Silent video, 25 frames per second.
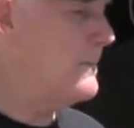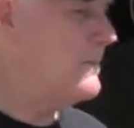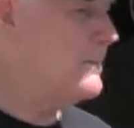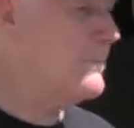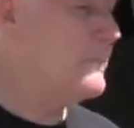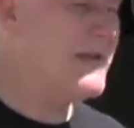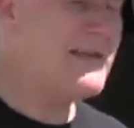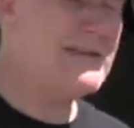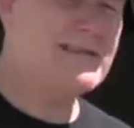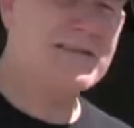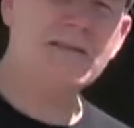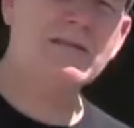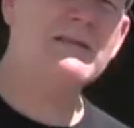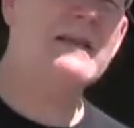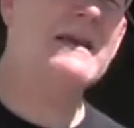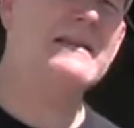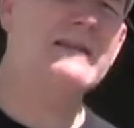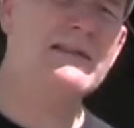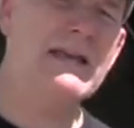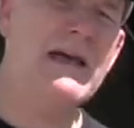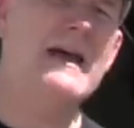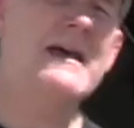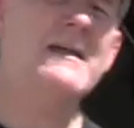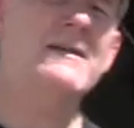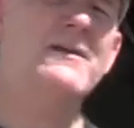Pieces like
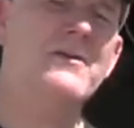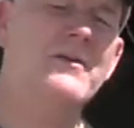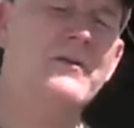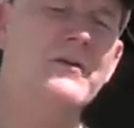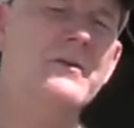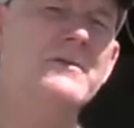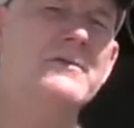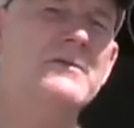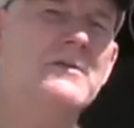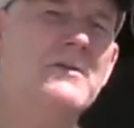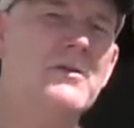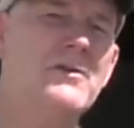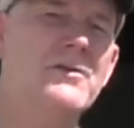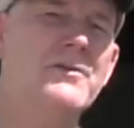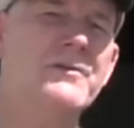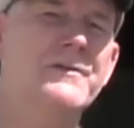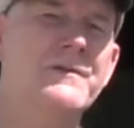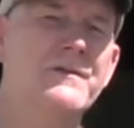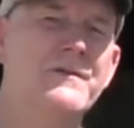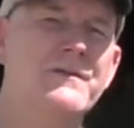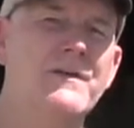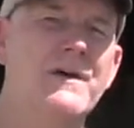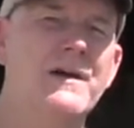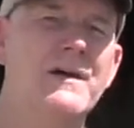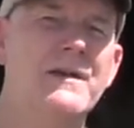that are a little hard
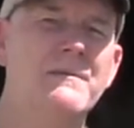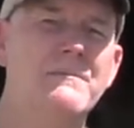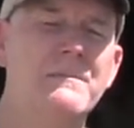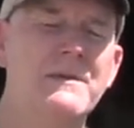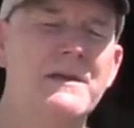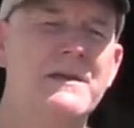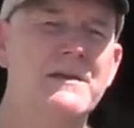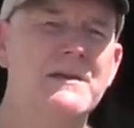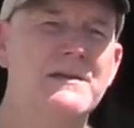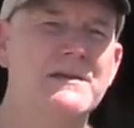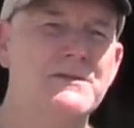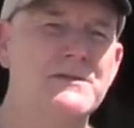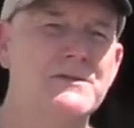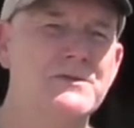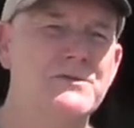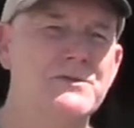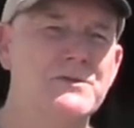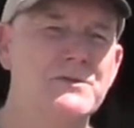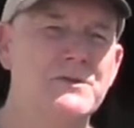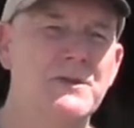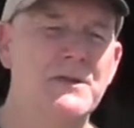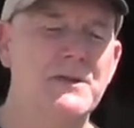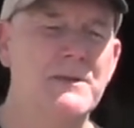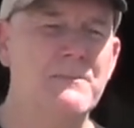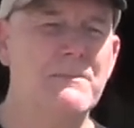to find because
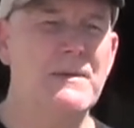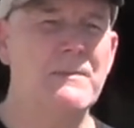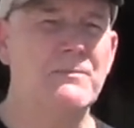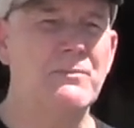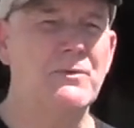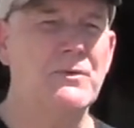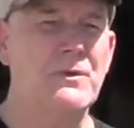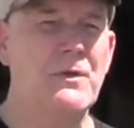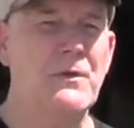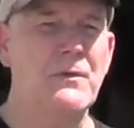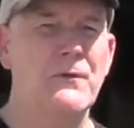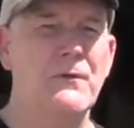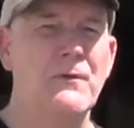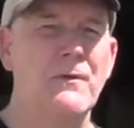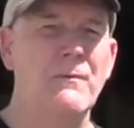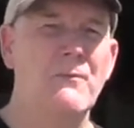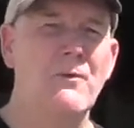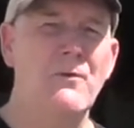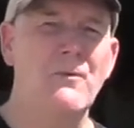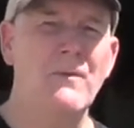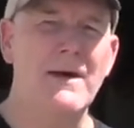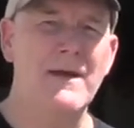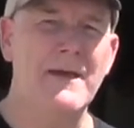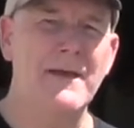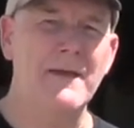usually people don't throw them
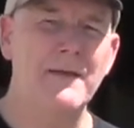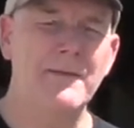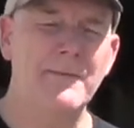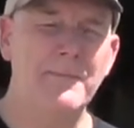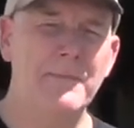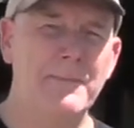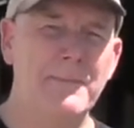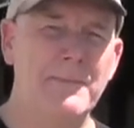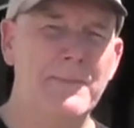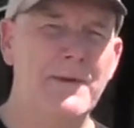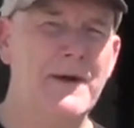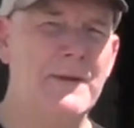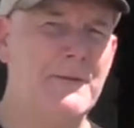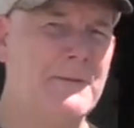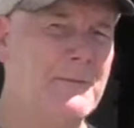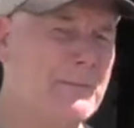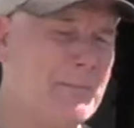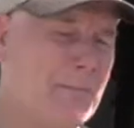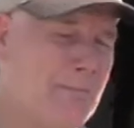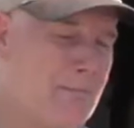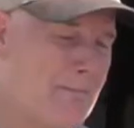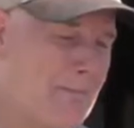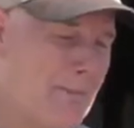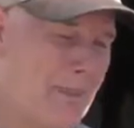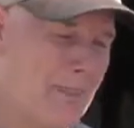away, but
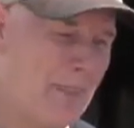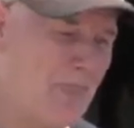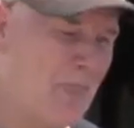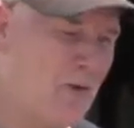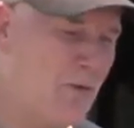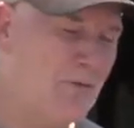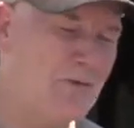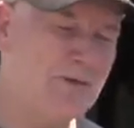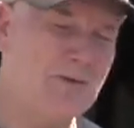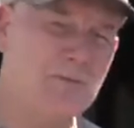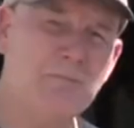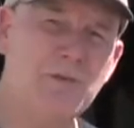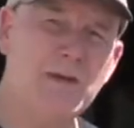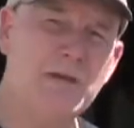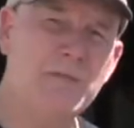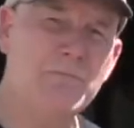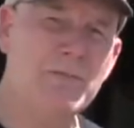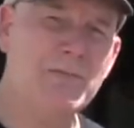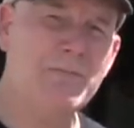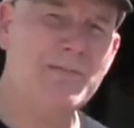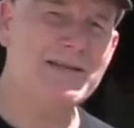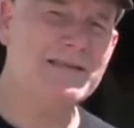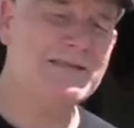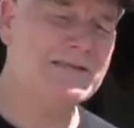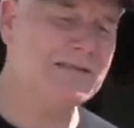no one to blame
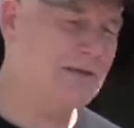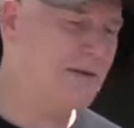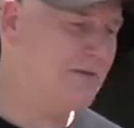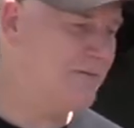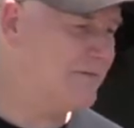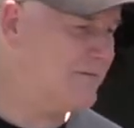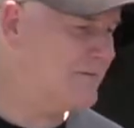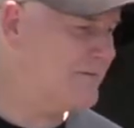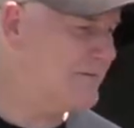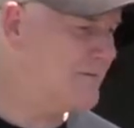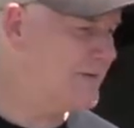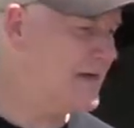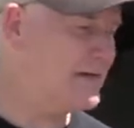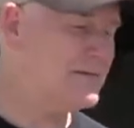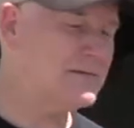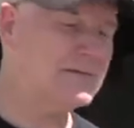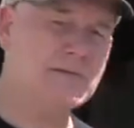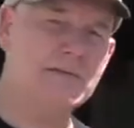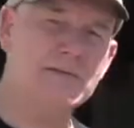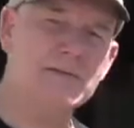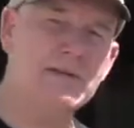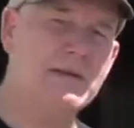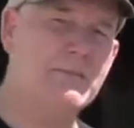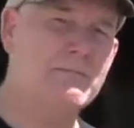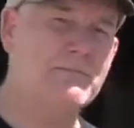but myself. That was
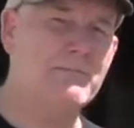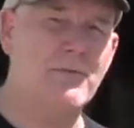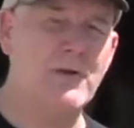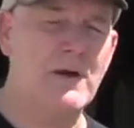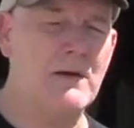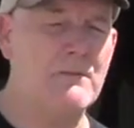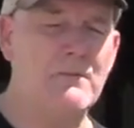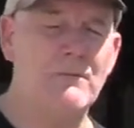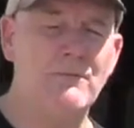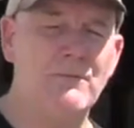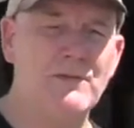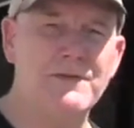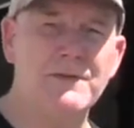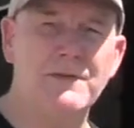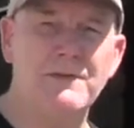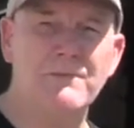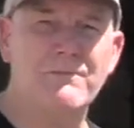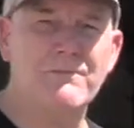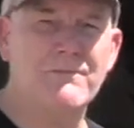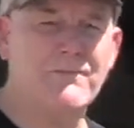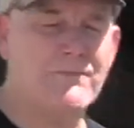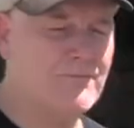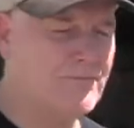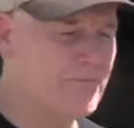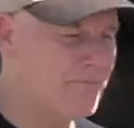the same problem with the
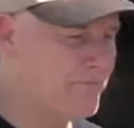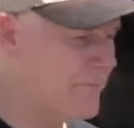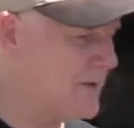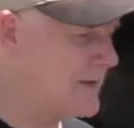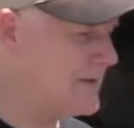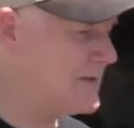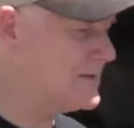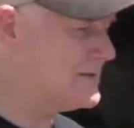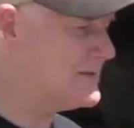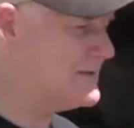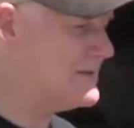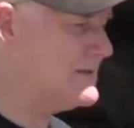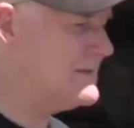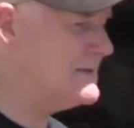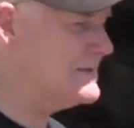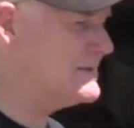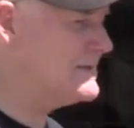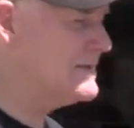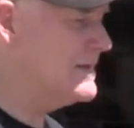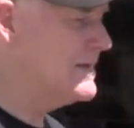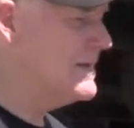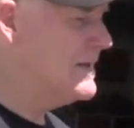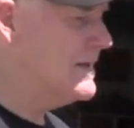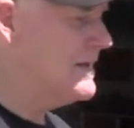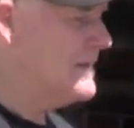bucket seats.
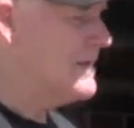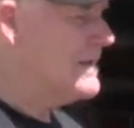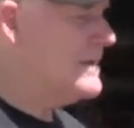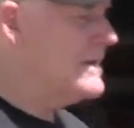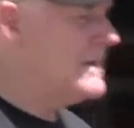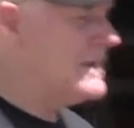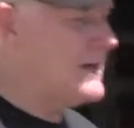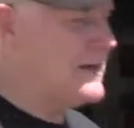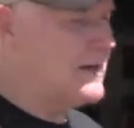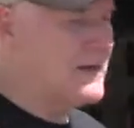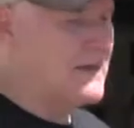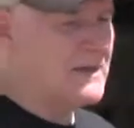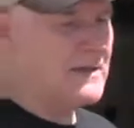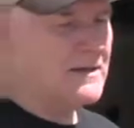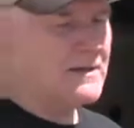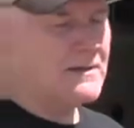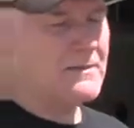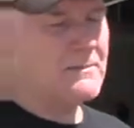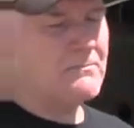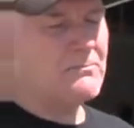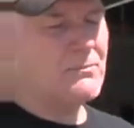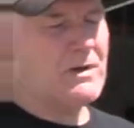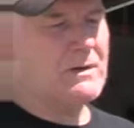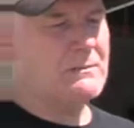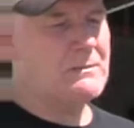I
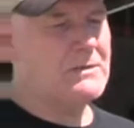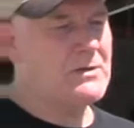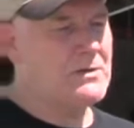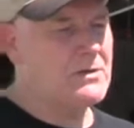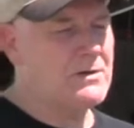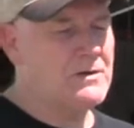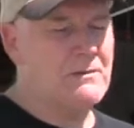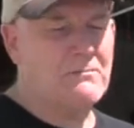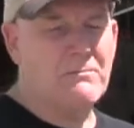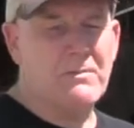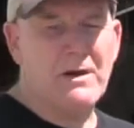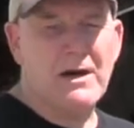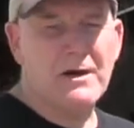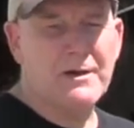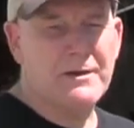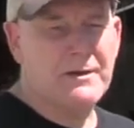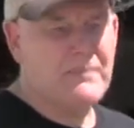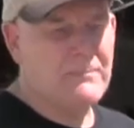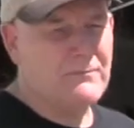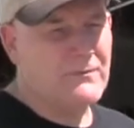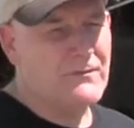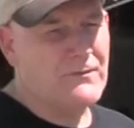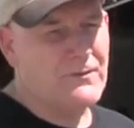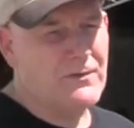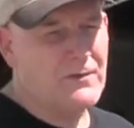probably could have bought
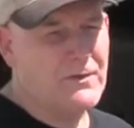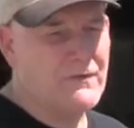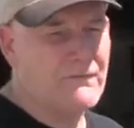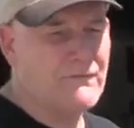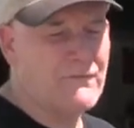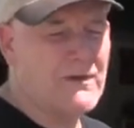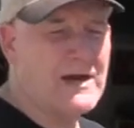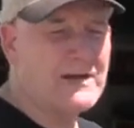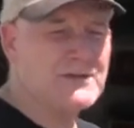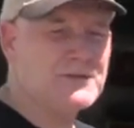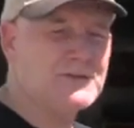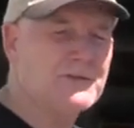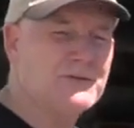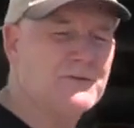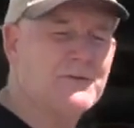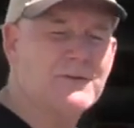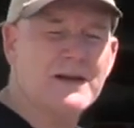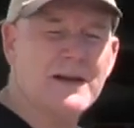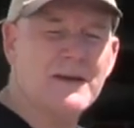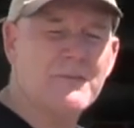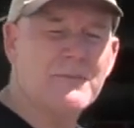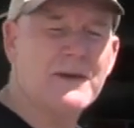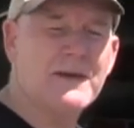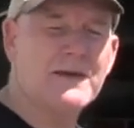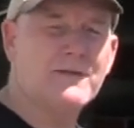them for a fraction of
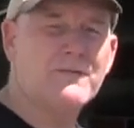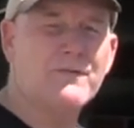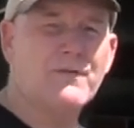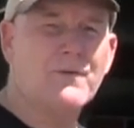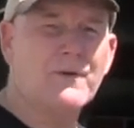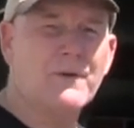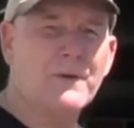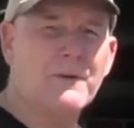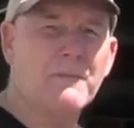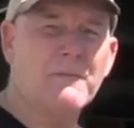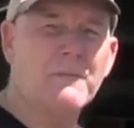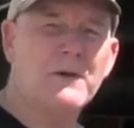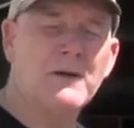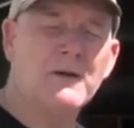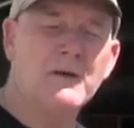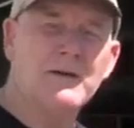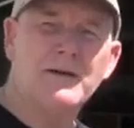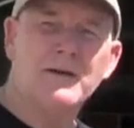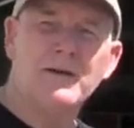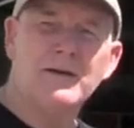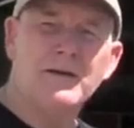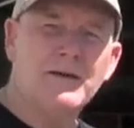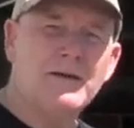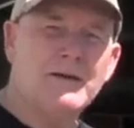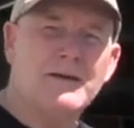what I paid for
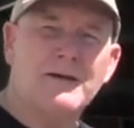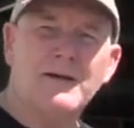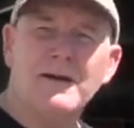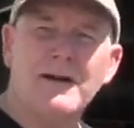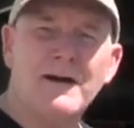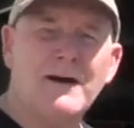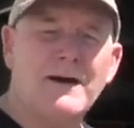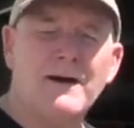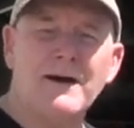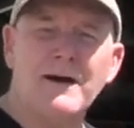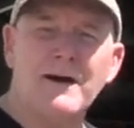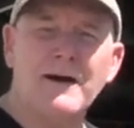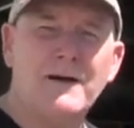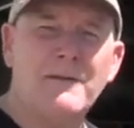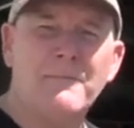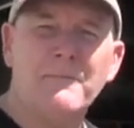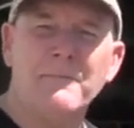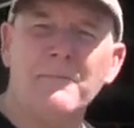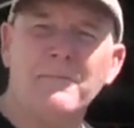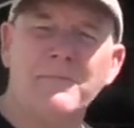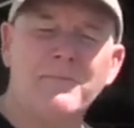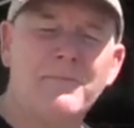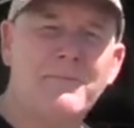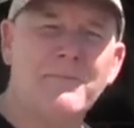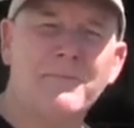them,
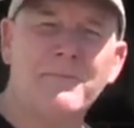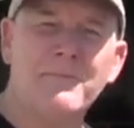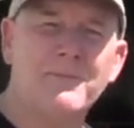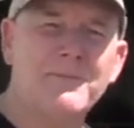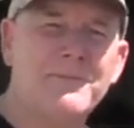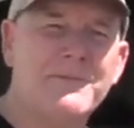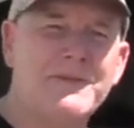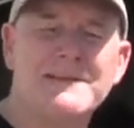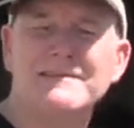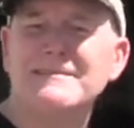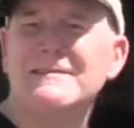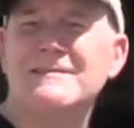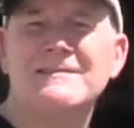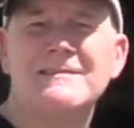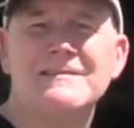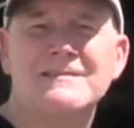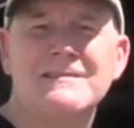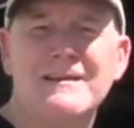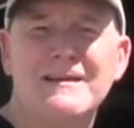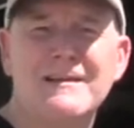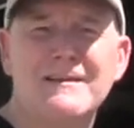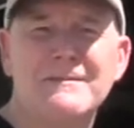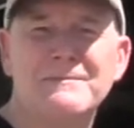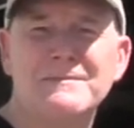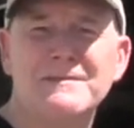dozens of
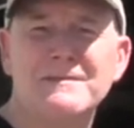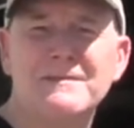times